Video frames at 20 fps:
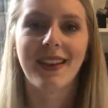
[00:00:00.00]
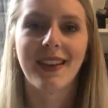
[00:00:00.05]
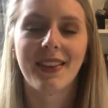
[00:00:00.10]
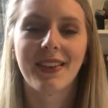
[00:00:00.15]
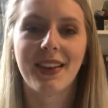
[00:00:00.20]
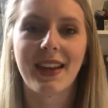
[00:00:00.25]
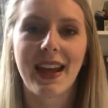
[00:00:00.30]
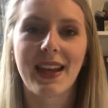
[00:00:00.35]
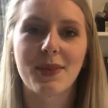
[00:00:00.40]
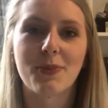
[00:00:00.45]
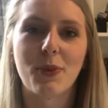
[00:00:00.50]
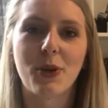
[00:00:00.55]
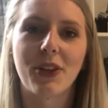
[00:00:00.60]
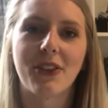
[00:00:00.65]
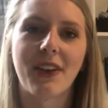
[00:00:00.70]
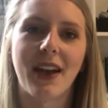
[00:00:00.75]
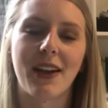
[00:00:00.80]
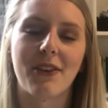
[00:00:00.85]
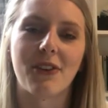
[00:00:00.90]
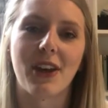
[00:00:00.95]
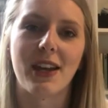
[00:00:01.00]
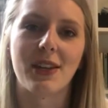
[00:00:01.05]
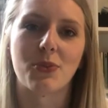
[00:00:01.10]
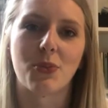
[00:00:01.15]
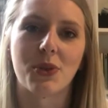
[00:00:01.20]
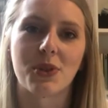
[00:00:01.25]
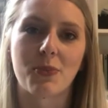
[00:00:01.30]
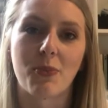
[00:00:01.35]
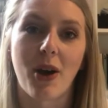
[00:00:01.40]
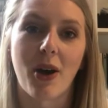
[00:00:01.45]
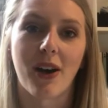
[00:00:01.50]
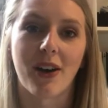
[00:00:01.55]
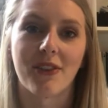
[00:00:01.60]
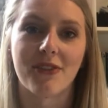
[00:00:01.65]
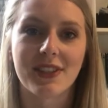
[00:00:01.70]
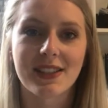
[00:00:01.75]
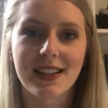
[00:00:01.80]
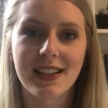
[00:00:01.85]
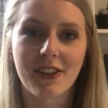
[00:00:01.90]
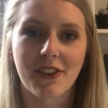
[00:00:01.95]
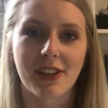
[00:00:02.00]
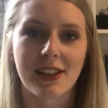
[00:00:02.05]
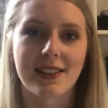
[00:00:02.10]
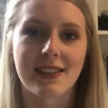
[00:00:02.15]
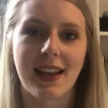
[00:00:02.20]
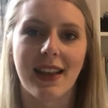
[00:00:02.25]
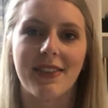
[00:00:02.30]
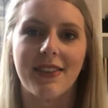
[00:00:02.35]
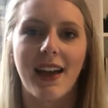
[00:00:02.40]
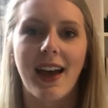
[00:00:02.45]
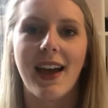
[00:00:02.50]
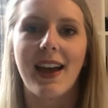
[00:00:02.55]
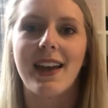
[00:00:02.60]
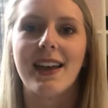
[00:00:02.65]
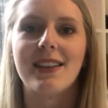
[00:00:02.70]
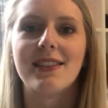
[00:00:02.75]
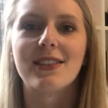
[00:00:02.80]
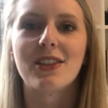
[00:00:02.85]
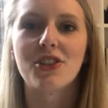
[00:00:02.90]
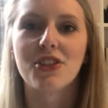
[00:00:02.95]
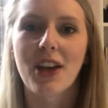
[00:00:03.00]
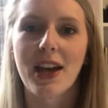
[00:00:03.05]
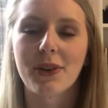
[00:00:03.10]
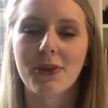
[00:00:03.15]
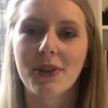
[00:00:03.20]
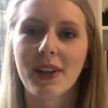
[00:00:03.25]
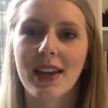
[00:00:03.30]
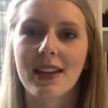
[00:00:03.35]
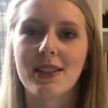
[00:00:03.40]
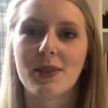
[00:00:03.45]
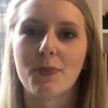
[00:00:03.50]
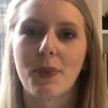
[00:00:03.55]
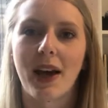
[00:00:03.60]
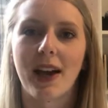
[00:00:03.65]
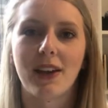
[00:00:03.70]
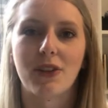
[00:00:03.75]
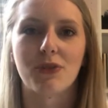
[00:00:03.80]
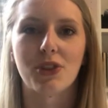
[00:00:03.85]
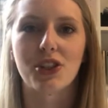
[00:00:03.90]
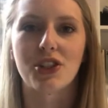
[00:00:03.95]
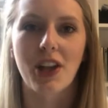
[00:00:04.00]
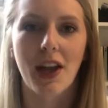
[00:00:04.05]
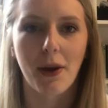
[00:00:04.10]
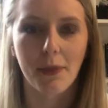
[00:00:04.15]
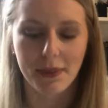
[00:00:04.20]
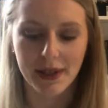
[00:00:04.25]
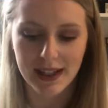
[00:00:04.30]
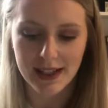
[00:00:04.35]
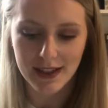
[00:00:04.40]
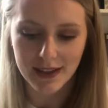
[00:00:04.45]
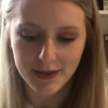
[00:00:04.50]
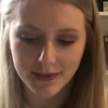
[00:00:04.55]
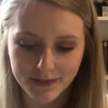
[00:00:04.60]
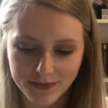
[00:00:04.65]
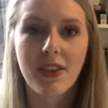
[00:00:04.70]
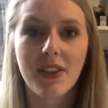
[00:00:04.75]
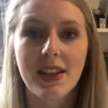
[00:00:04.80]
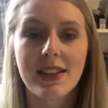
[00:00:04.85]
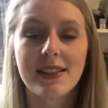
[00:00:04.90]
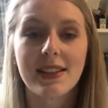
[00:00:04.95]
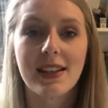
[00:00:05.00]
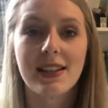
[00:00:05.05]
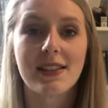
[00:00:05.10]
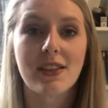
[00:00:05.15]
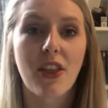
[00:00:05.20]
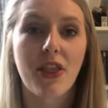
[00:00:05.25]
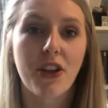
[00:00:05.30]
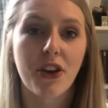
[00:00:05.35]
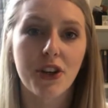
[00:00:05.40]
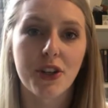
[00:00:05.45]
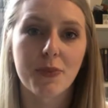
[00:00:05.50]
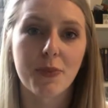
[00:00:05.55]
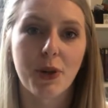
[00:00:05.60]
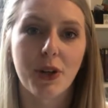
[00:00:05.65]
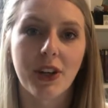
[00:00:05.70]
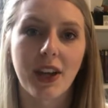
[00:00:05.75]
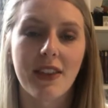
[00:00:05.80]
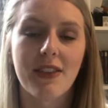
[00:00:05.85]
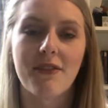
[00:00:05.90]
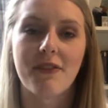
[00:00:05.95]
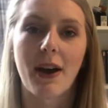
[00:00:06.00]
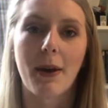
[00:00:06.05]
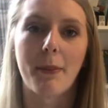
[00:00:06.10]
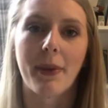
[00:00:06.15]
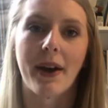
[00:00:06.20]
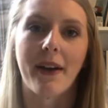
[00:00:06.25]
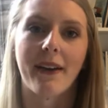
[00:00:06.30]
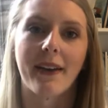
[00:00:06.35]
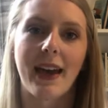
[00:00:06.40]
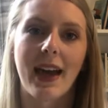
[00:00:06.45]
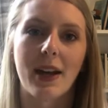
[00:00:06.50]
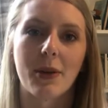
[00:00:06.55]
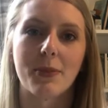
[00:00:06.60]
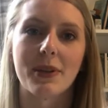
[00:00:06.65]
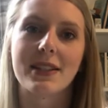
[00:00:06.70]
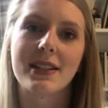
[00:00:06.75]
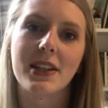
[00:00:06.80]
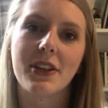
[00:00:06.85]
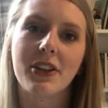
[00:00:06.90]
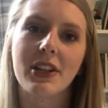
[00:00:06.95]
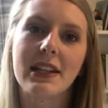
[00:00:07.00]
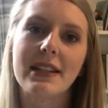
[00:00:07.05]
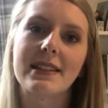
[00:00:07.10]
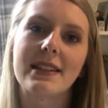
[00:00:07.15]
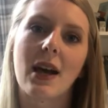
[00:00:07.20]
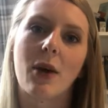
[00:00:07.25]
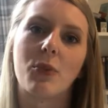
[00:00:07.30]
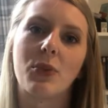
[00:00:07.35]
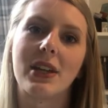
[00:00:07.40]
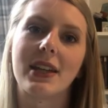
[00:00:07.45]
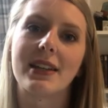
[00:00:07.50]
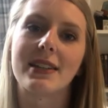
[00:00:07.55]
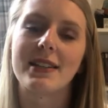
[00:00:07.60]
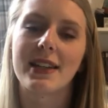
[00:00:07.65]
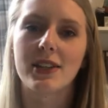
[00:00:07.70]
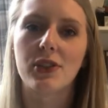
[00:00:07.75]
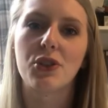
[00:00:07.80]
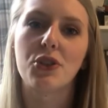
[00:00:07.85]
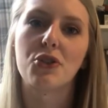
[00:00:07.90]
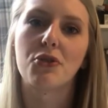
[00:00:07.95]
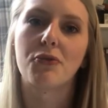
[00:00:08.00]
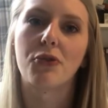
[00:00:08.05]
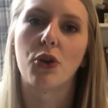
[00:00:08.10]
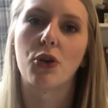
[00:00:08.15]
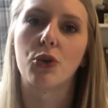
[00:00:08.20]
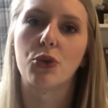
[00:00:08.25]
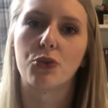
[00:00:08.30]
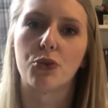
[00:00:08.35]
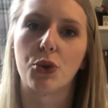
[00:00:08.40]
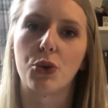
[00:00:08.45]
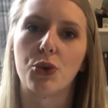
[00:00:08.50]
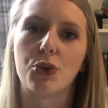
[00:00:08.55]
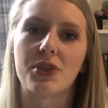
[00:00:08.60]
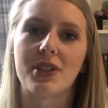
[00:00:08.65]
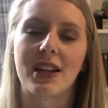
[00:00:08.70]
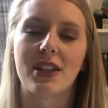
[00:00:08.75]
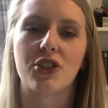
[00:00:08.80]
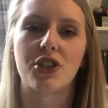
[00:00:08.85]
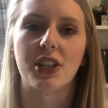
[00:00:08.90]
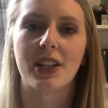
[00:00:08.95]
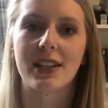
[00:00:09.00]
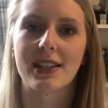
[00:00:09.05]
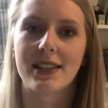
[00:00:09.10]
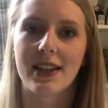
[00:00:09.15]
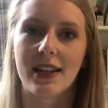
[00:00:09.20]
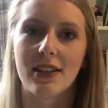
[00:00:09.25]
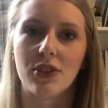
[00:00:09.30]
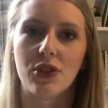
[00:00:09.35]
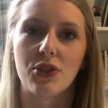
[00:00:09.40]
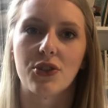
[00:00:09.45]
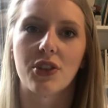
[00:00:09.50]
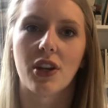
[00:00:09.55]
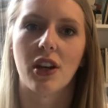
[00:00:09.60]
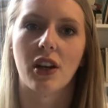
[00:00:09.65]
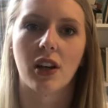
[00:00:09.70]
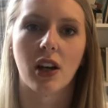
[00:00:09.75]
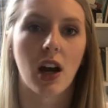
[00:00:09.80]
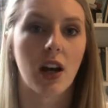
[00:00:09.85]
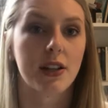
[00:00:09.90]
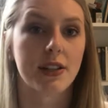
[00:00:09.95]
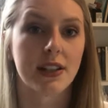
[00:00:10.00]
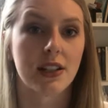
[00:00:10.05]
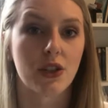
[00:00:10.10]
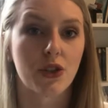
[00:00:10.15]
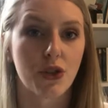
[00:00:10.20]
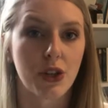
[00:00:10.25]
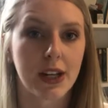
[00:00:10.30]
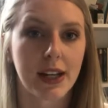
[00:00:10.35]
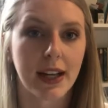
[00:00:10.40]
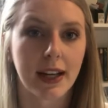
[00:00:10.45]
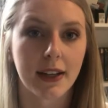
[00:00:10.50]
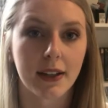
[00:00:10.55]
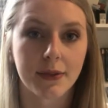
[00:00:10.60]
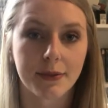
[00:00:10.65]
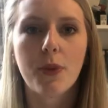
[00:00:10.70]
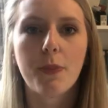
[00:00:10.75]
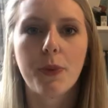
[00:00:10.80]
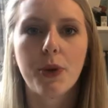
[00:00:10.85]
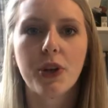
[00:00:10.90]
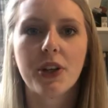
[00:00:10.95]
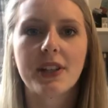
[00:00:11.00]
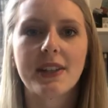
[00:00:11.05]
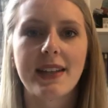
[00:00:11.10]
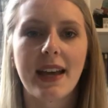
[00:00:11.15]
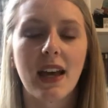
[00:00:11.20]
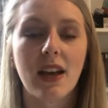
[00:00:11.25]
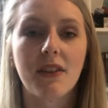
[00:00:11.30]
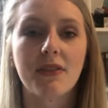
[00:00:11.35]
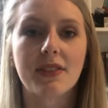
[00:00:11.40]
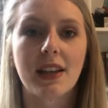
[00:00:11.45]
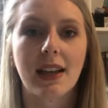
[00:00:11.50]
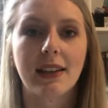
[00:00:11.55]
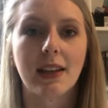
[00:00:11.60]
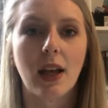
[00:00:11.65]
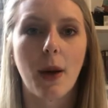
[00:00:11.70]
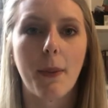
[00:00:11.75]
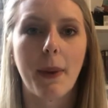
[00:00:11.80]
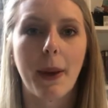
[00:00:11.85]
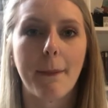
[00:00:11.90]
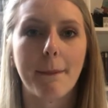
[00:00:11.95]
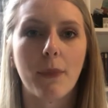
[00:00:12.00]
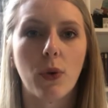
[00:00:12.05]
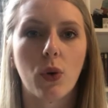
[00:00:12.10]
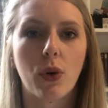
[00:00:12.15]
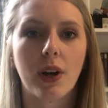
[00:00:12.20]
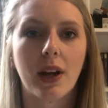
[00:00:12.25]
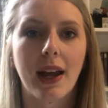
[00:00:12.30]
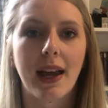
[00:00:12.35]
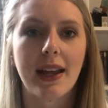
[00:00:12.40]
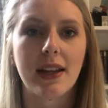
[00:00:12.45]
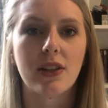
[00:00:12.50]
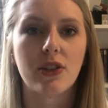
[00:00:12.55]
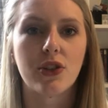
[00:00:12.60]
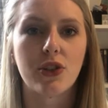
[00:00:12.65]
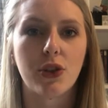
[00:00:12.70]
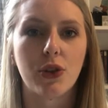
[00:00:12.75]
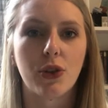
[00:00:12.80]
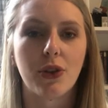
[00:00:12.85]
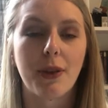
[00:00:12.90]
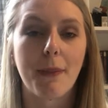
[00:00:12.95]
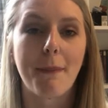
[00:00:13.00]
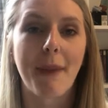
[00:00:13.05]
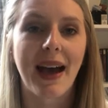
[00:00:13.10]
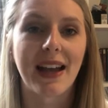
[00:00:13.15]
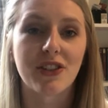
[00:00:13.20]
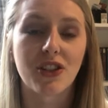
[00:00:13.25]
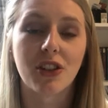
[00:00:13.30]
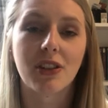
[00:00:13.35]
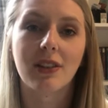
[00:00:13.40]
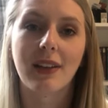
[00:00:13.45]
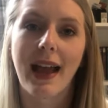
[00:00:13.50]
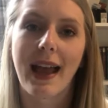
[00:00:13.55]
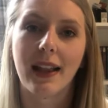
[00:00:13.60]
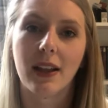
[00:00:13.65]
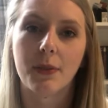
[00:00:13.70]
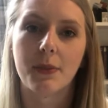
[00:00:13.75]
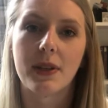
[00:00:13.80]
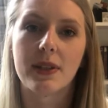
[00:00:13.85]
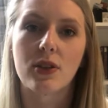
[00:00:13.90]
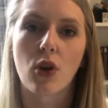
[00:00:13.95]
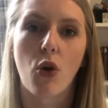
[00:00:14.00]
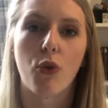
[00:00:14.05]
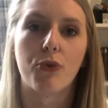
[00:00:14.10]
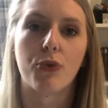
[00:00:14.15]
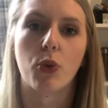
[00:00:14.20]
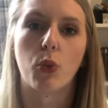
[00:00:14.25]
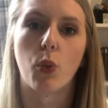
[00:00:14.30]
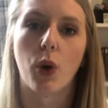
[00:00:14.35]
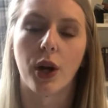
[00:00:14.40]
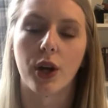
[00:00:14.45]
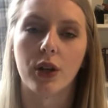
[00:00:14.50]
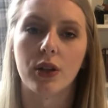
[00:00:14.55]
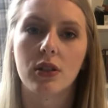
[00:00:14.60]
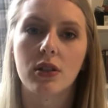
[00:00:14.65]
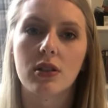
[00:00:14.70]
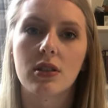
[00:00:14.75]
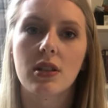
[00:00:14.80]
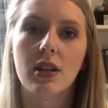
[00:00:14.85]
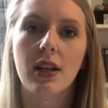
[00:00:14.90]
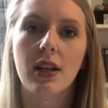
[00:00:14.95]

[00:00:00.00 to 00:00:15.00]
The next book that I read was part of a series, and that is Shadow Kiss by Rochelle Mead. This is the 3rd book in the Vampire Academy series, and we continue to follow Rose as she continues her guardian training. The book delves a little bit more into the magical elements of the world,